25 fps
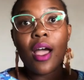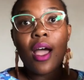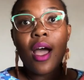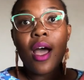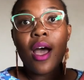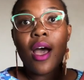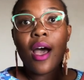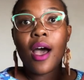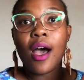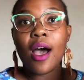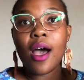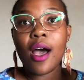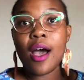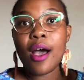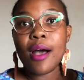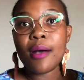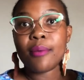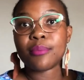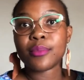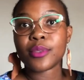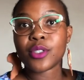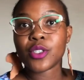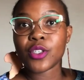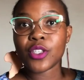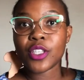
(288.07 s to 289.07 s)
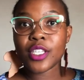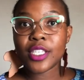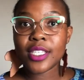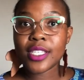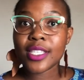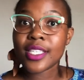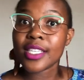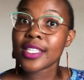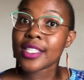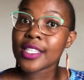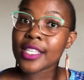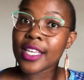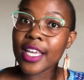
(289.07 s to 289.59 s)
Um, so this is
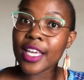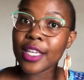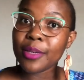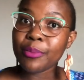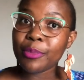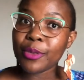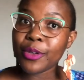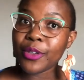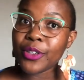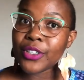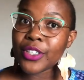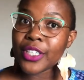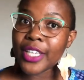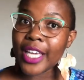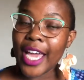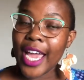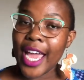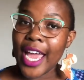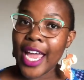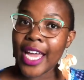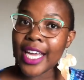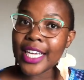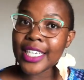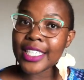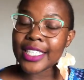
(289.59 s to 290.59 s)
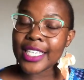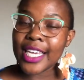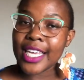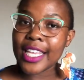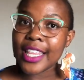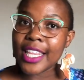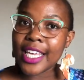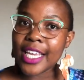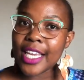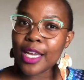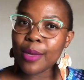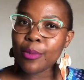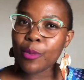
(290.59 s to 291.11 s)
our second book and I
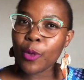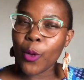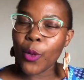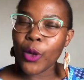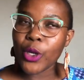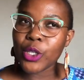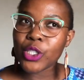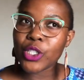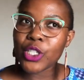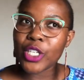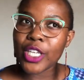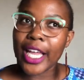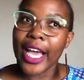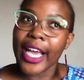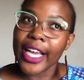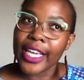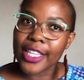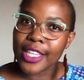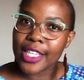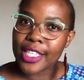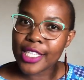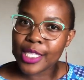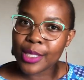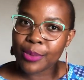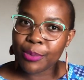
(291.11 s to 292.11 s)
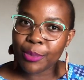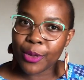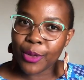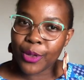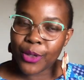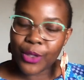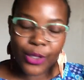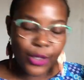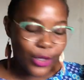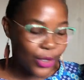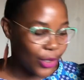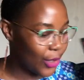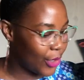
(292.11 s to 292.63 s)
think I'm going to like this
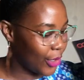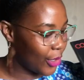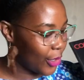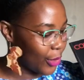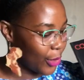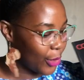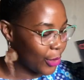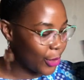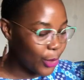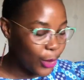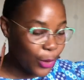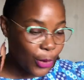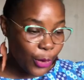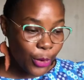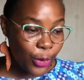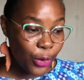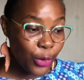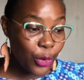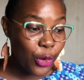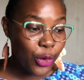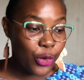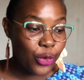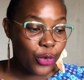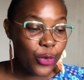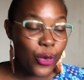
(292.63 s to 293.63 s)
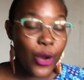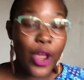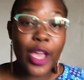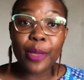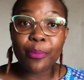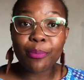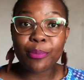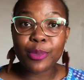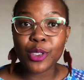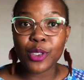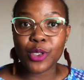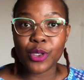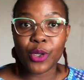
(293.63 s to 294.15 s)
book although rape
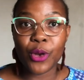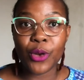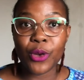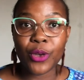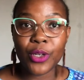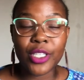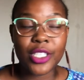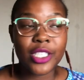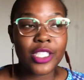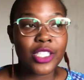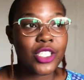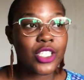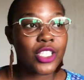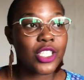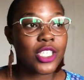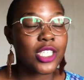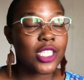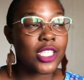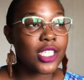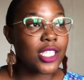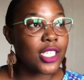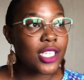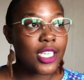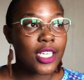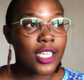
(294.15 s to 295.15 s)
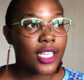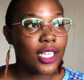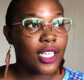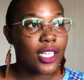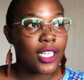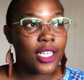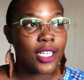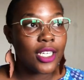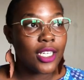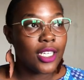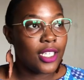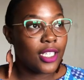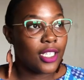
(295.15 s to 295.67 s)
stories just
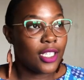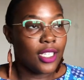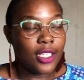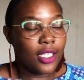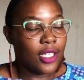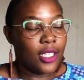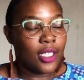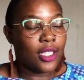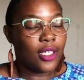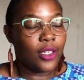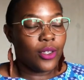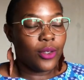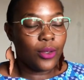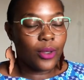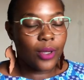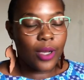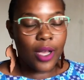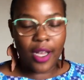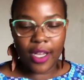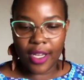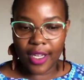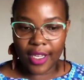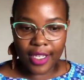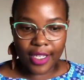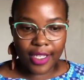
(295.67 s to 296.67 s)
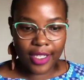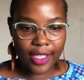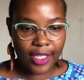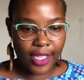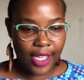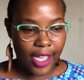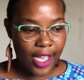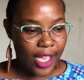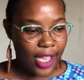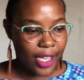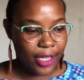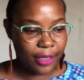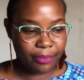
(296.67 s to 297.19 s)
whew,
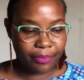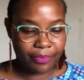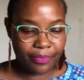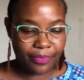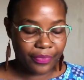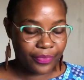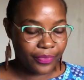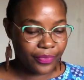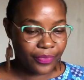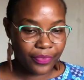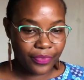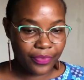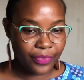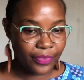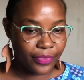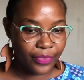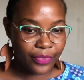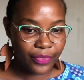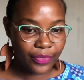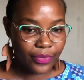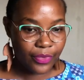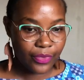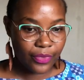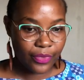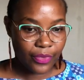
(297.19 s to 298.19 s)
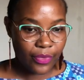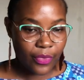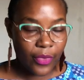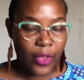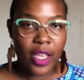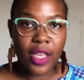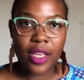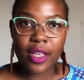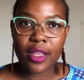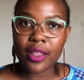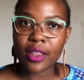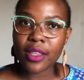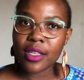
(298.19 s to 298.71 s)
um,
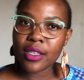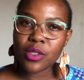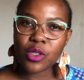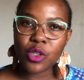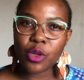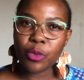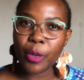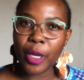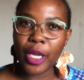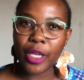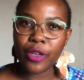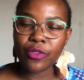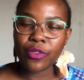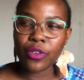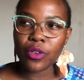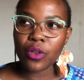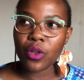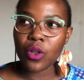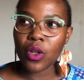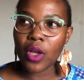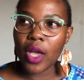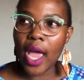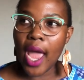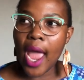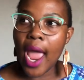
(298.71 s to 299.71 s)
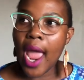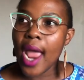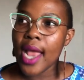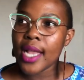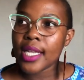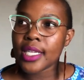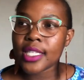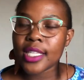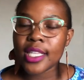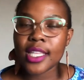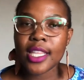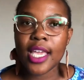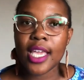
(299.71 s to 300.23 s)
they're so painful and
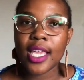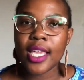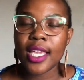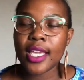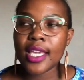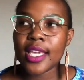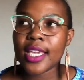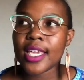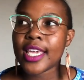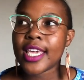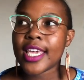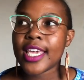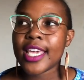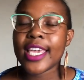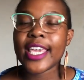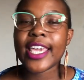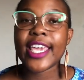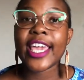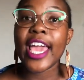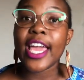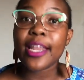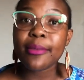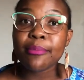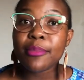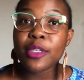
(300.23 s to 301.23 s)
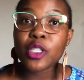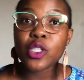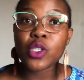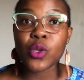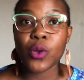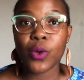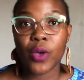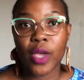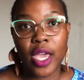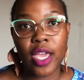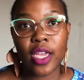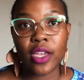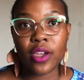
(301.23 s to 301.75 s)
they get me so
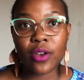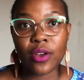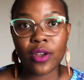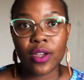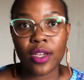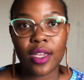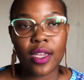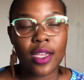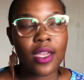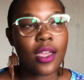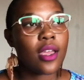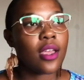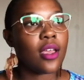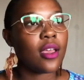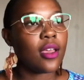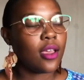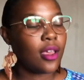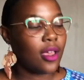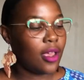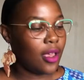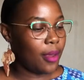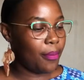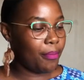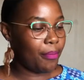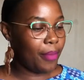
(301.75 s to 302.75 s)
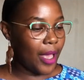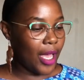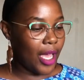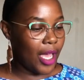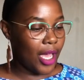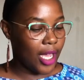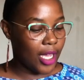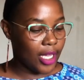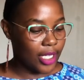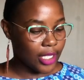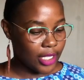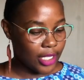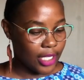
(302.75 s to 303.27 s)
angry
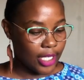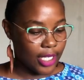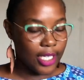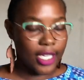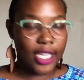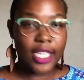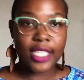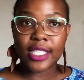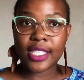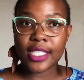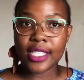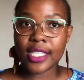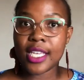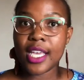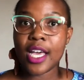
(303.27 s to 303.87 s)
but let's see